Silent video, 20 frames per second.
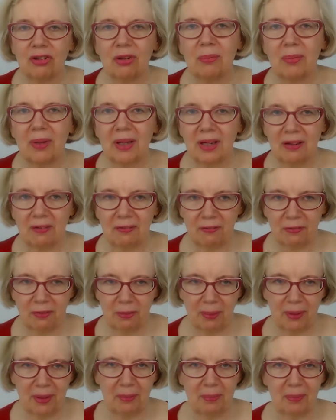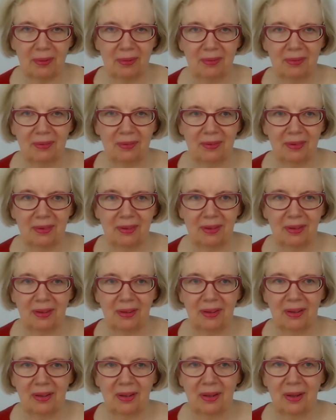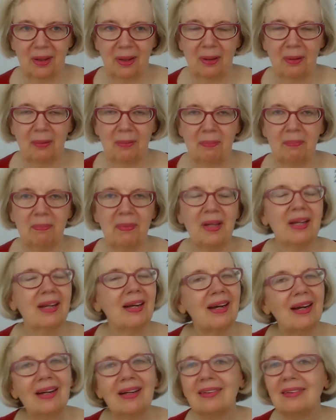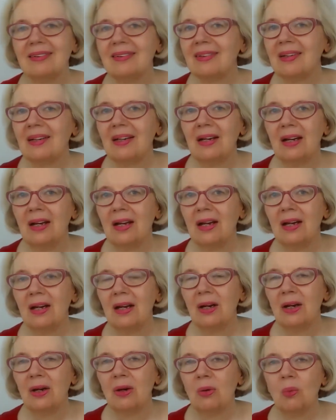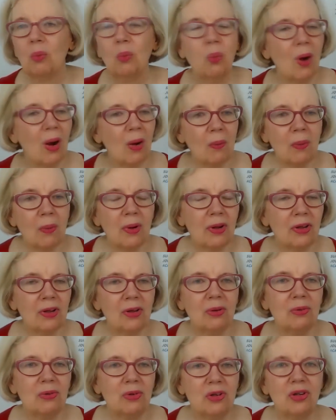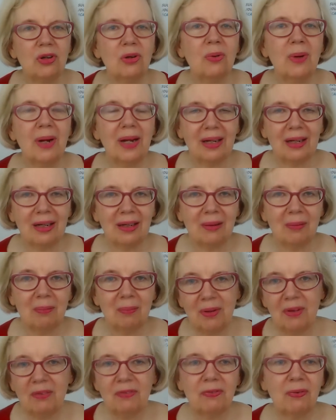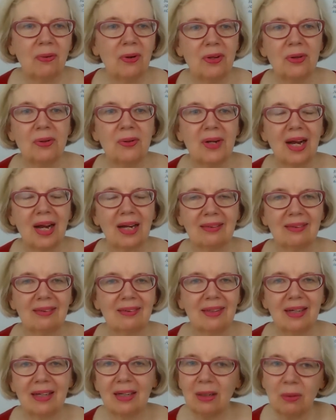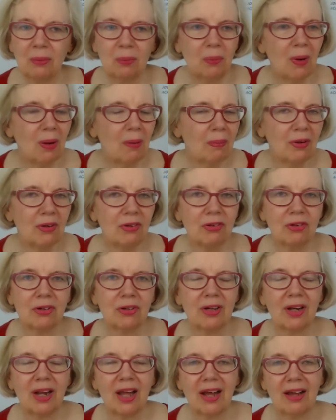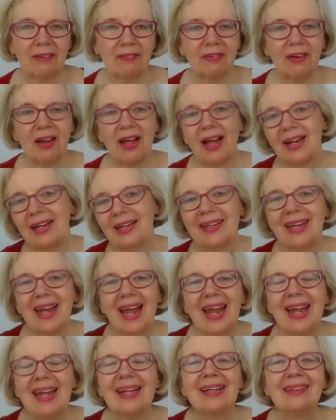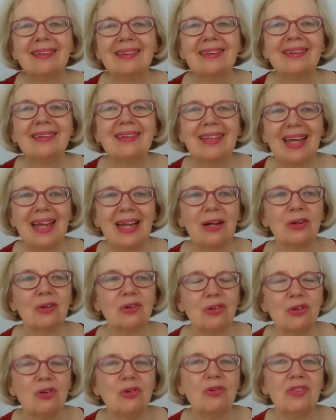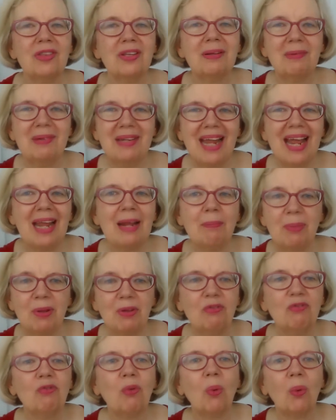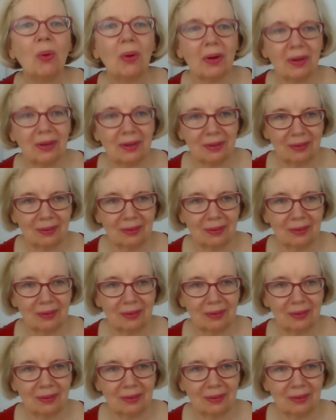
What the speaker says: a minute for people. Because what were you doing before you got sick? What was your life like? Take us there to the day before.